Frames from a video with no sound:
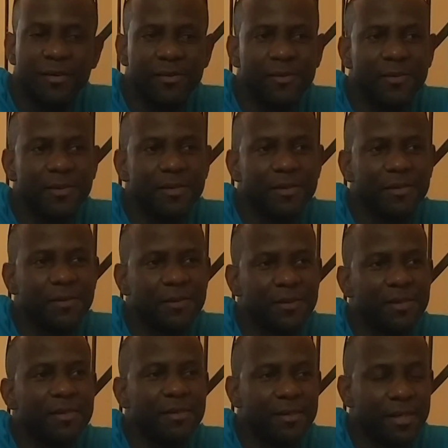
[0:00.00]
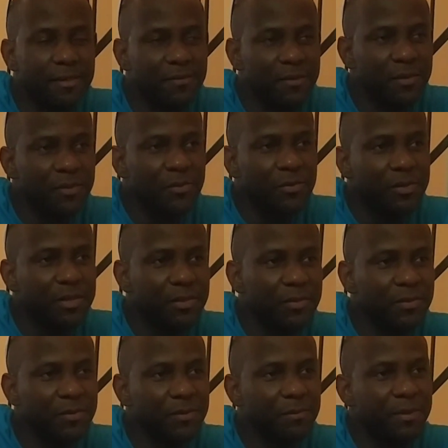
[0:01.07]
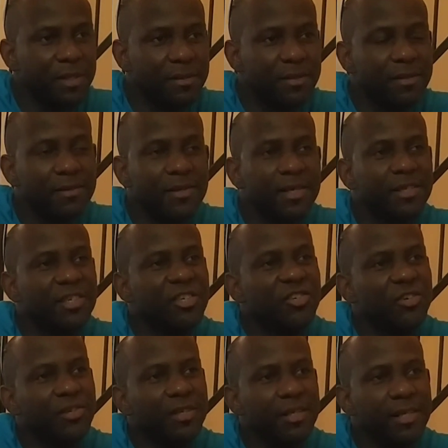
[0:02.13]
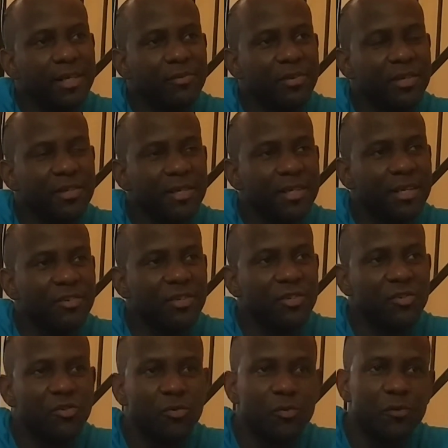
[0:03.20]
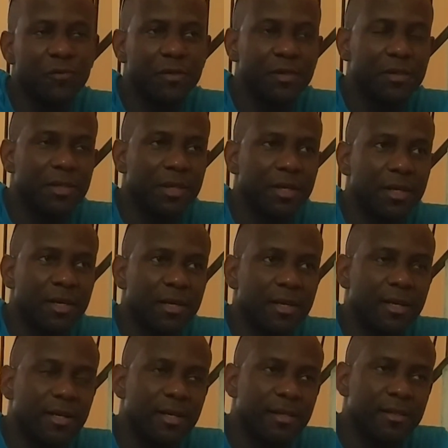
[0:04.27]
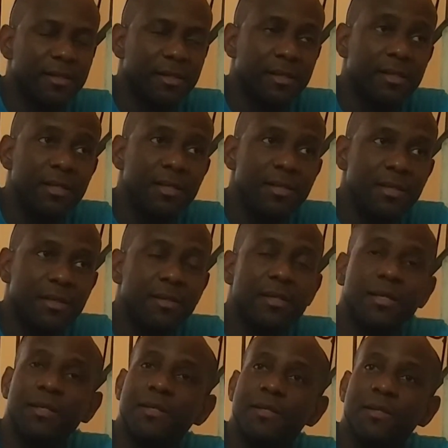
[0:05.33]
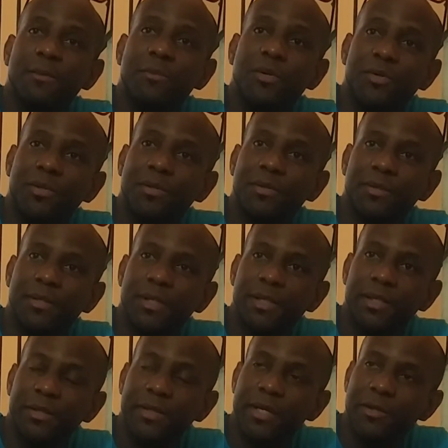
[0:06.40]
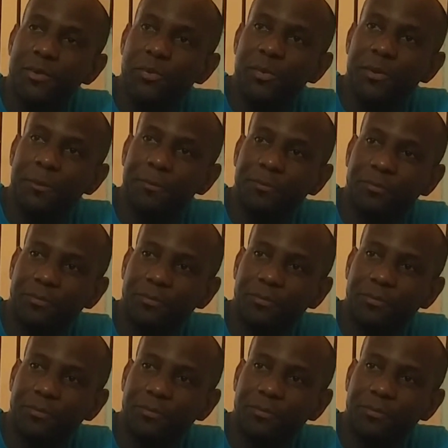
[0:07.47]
Okay. That's very good, you know. Best thing to actually join the line rather than actually shoving. And it's easier to get in the bus that way.